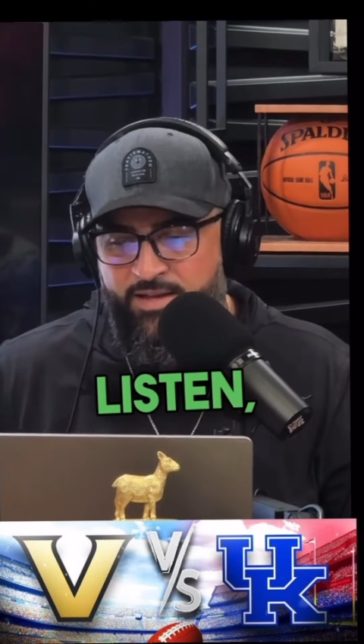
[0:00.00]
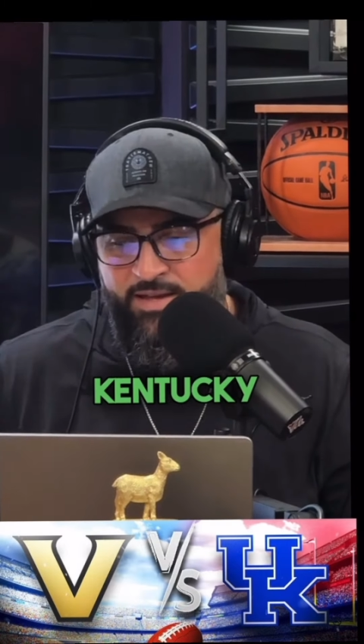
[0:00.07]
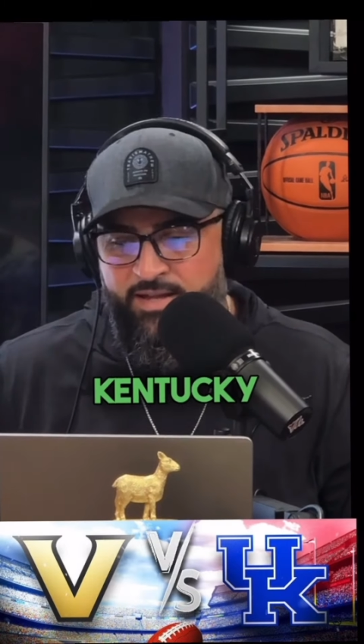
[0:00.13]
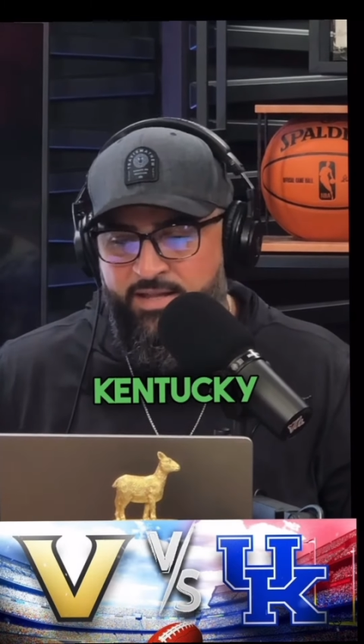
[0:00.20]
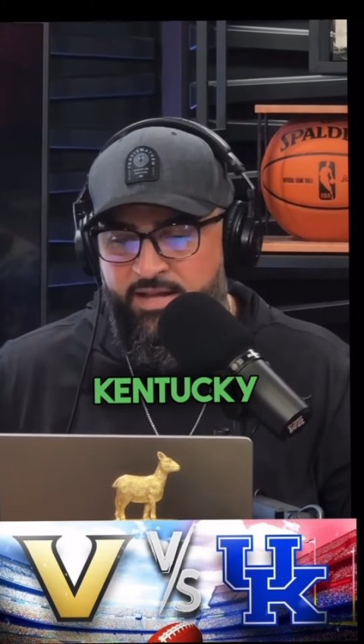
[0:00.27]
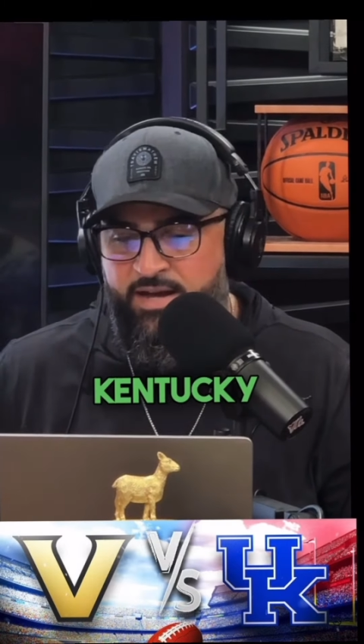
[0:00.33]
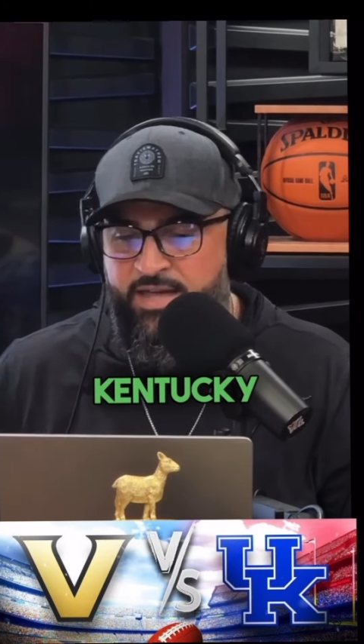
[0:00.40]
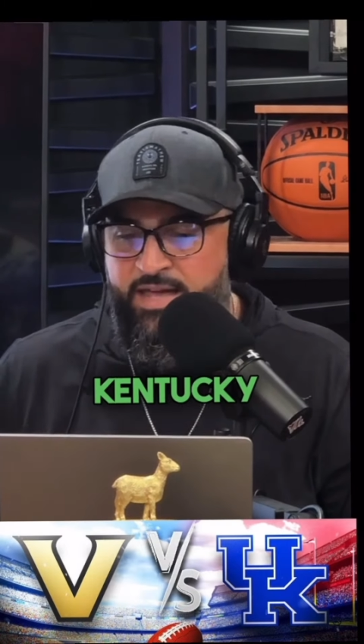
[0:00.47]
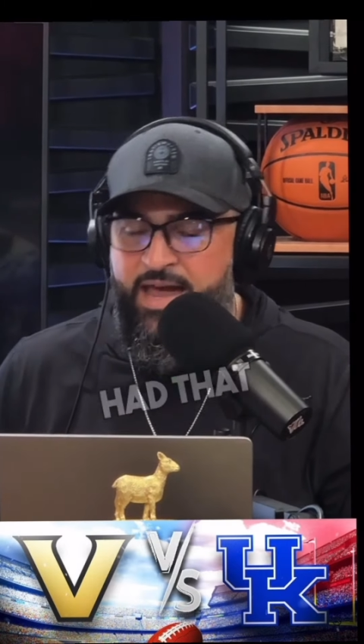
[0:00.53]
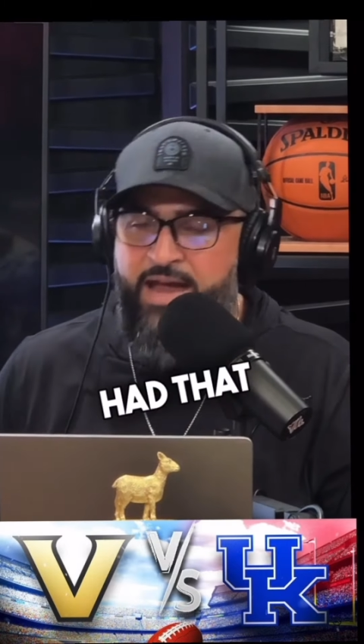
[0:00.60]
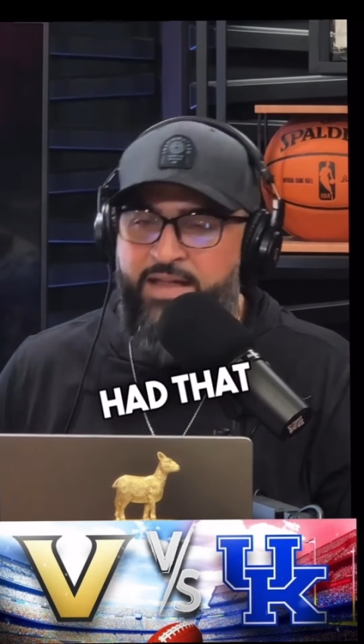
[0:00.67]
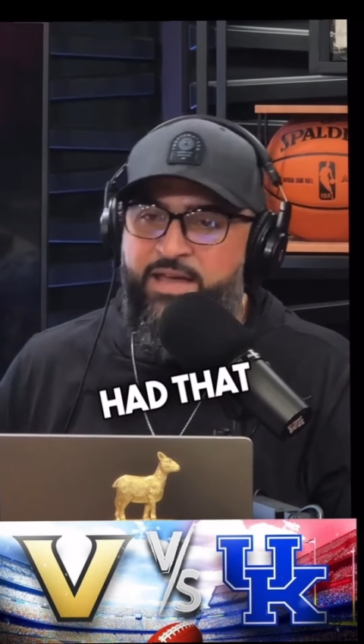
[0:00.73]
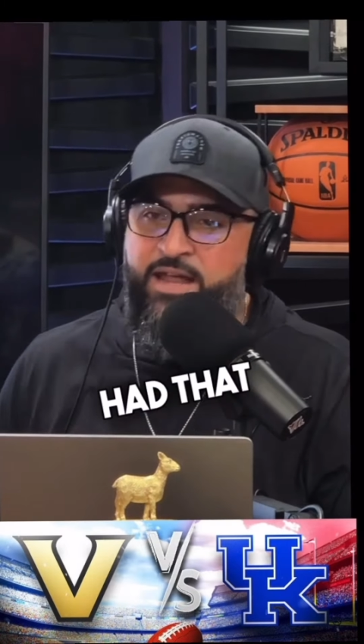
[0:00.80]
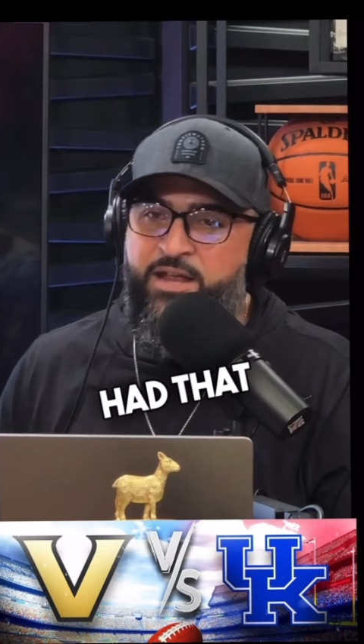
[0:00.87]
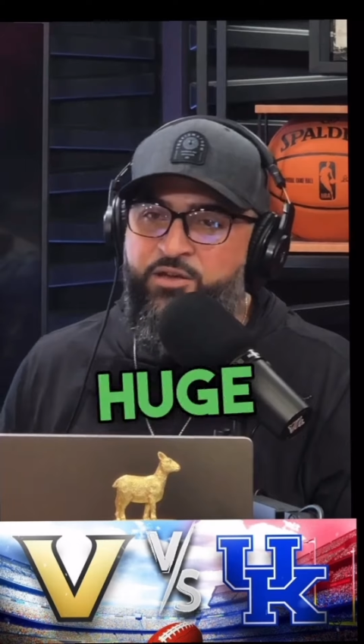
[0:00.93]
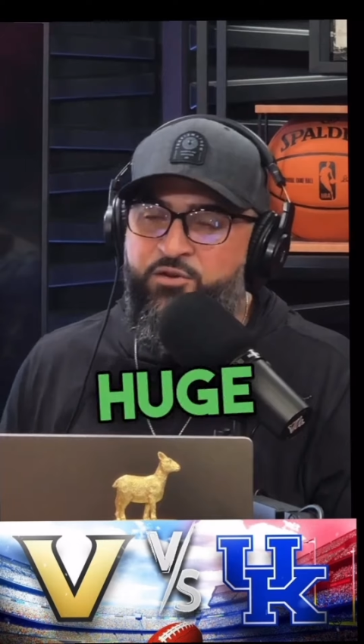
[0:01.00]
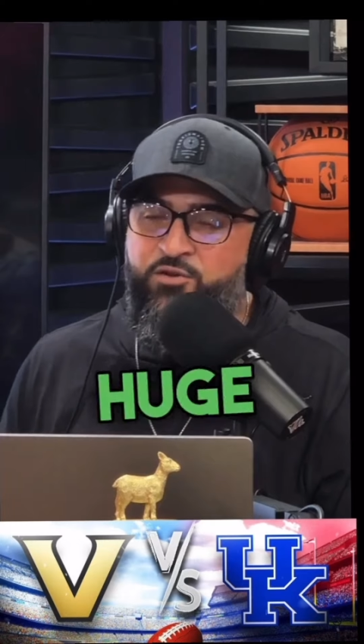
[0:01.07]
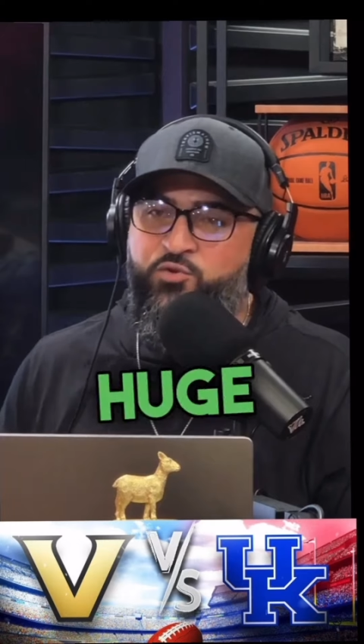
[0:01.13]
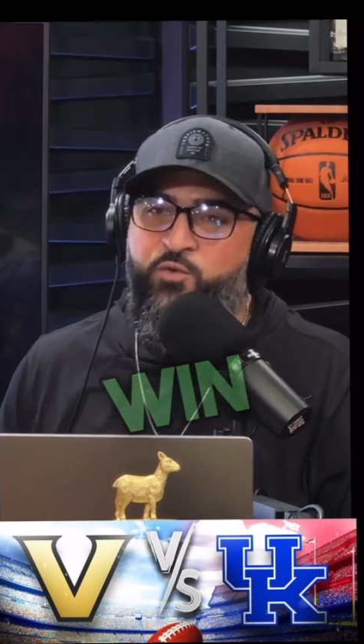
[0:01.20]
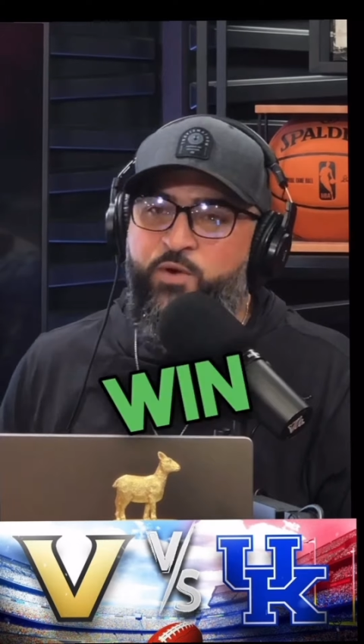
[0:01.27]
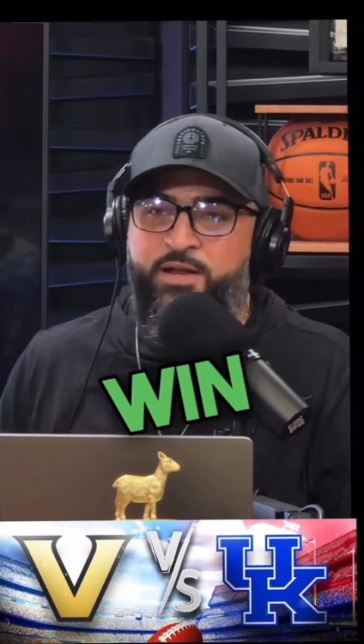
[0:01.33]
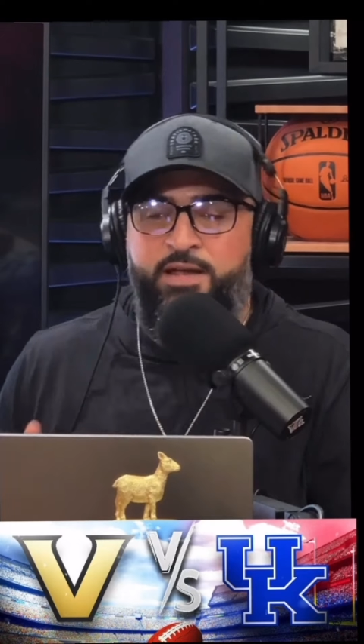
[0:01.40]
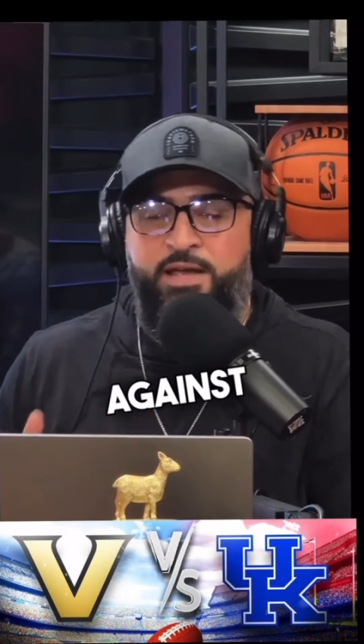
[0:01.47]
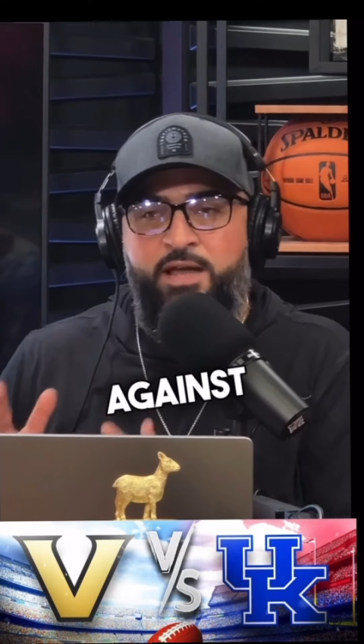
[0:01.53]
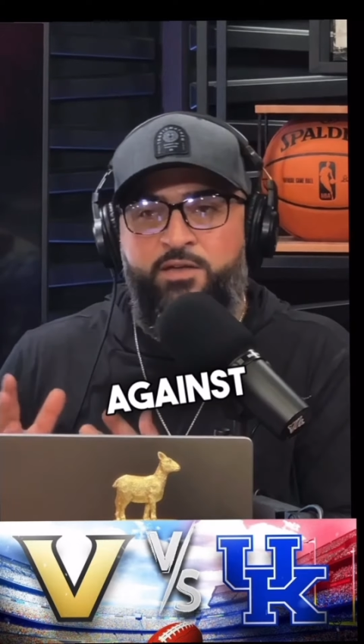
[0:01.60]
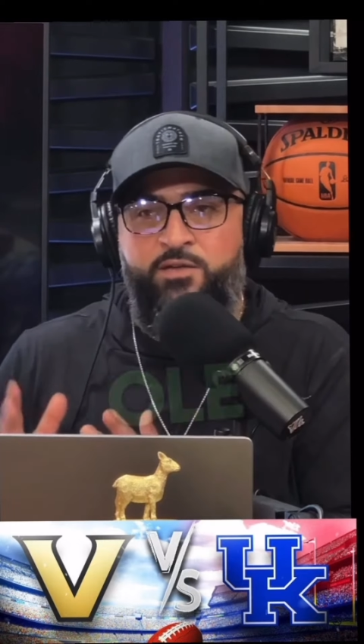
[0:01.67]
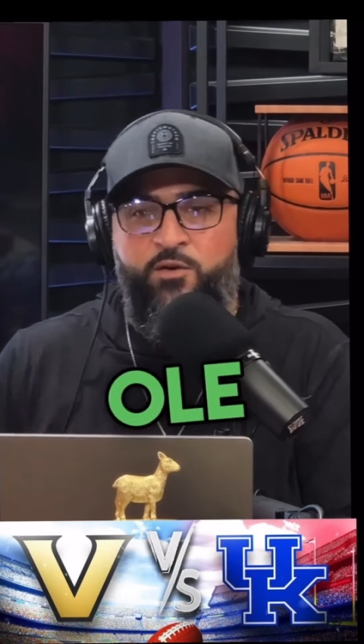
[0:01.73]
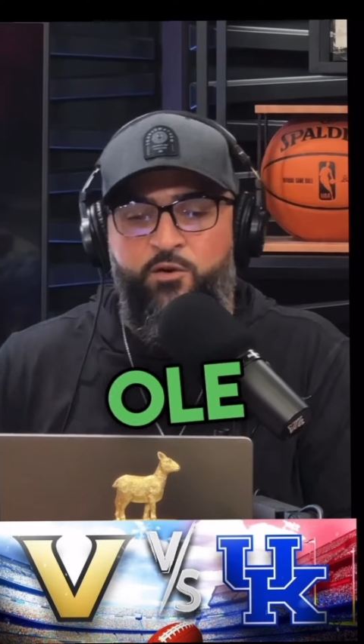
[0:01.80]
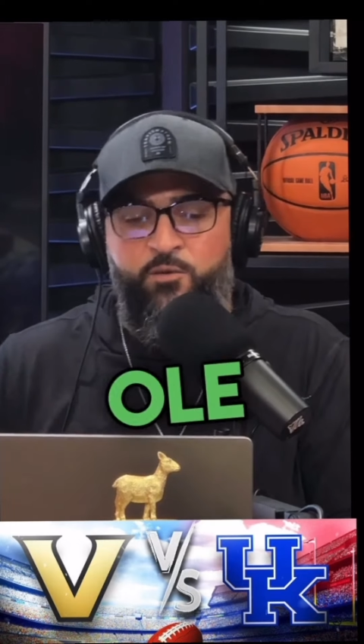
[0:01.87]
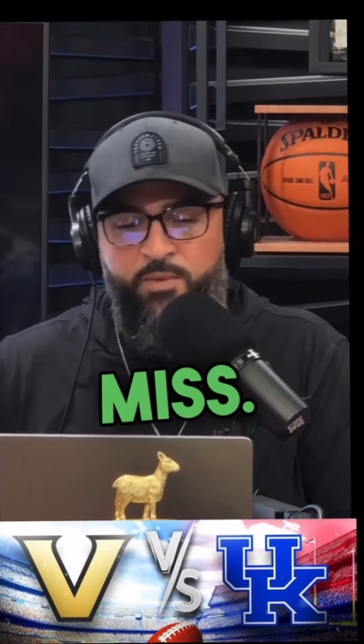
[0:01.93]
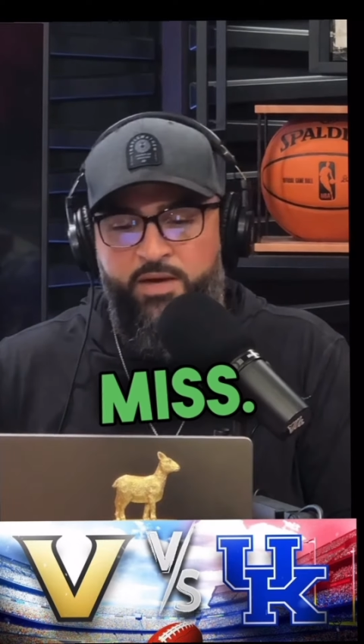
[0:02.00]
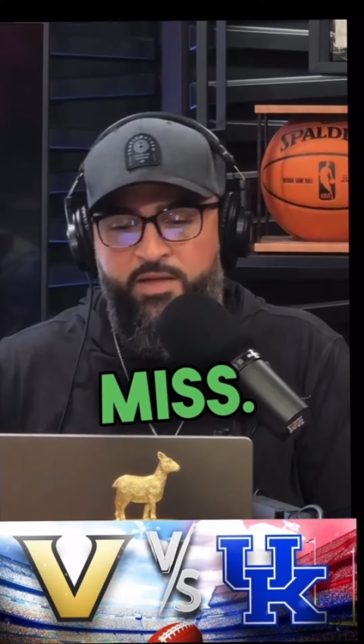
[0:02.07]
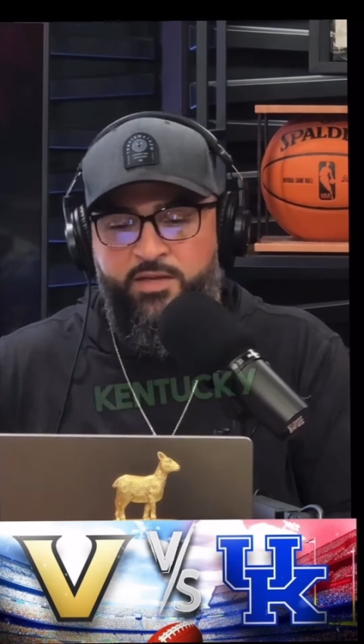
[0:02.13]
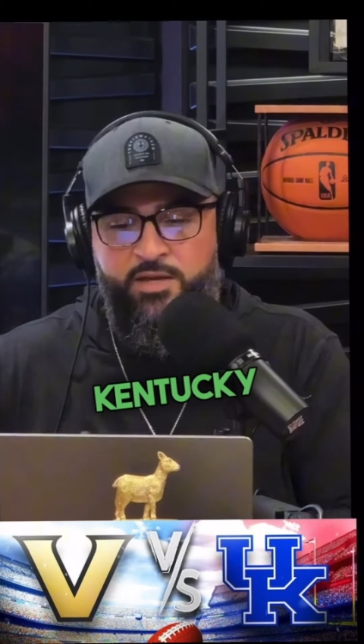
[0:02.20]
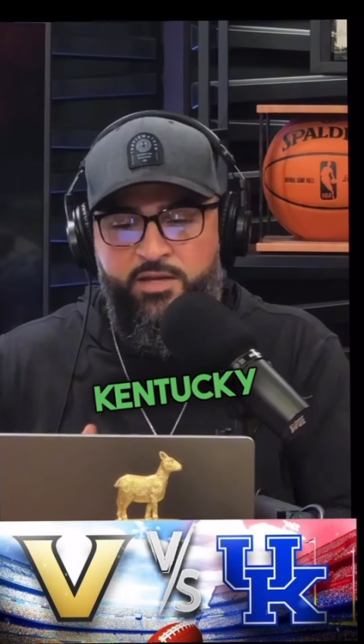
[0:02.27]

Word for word: Kentucky had that huge win against Ole Miss.